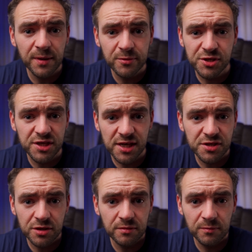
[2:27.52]
people
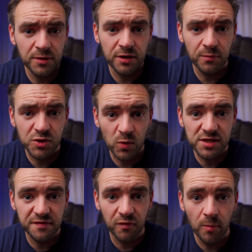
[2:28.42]
suggest that, you know, with
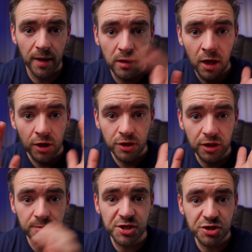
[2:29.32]
24mm, you're
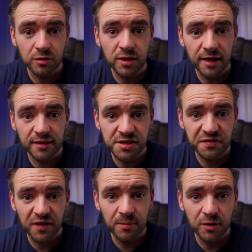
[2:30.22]
going to be stuck like this
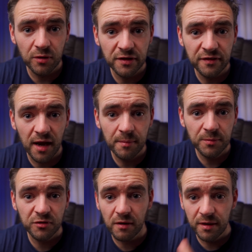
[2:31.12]
filming all the time.
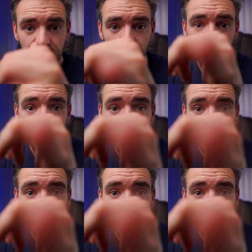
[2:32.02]
I'm sorry, but